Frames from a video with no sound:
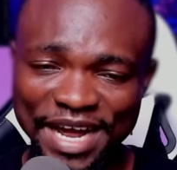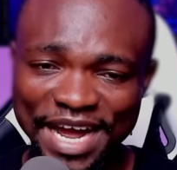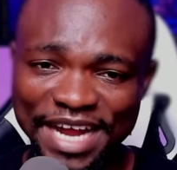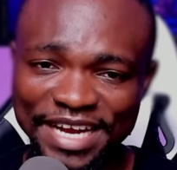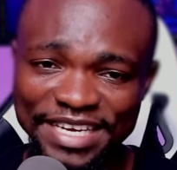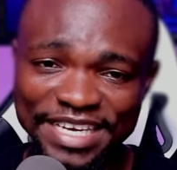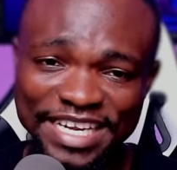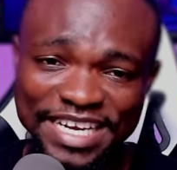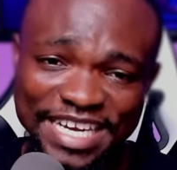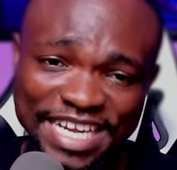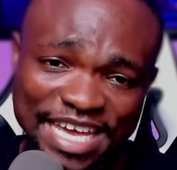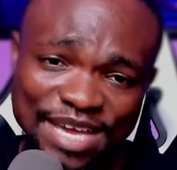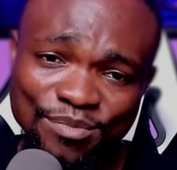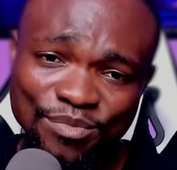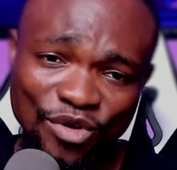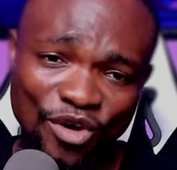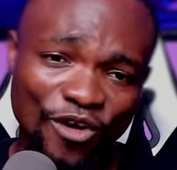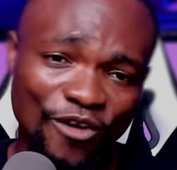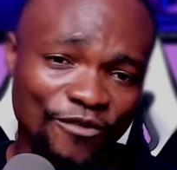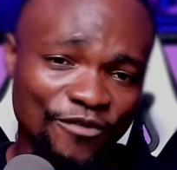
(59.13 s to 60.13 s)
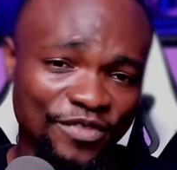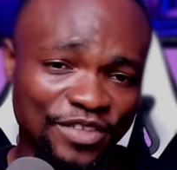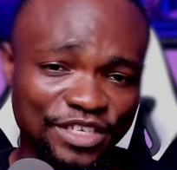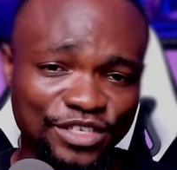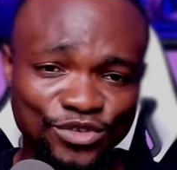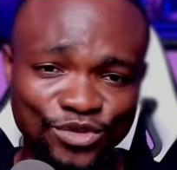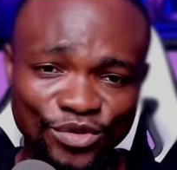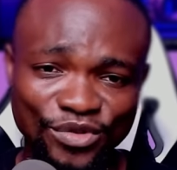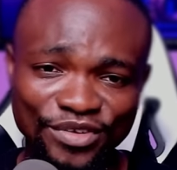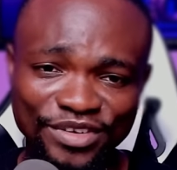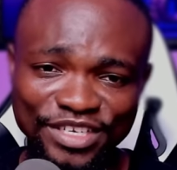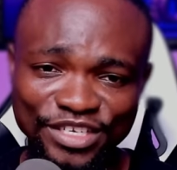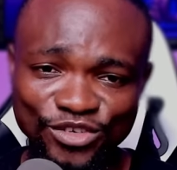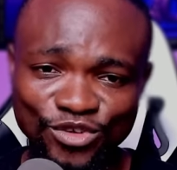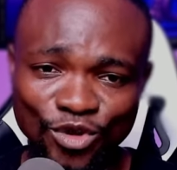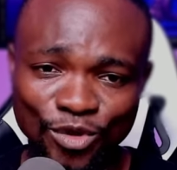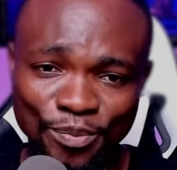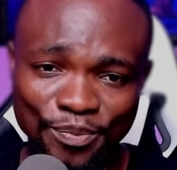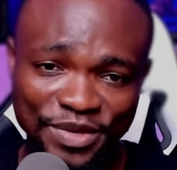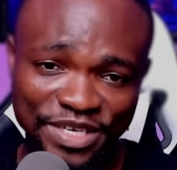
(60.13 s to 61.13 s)
and the name of this token is
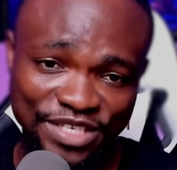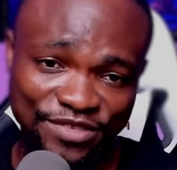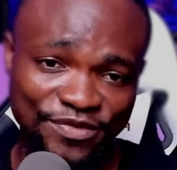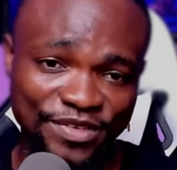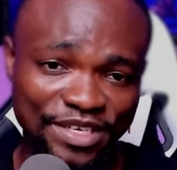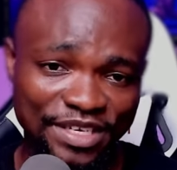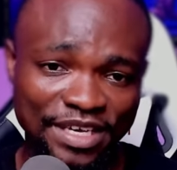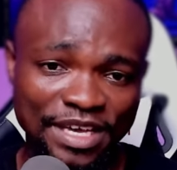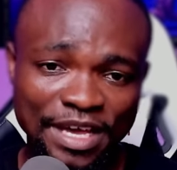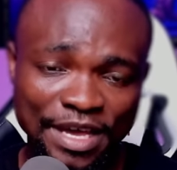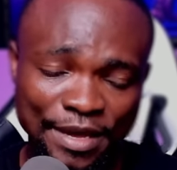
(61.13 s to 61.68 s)
called PixV,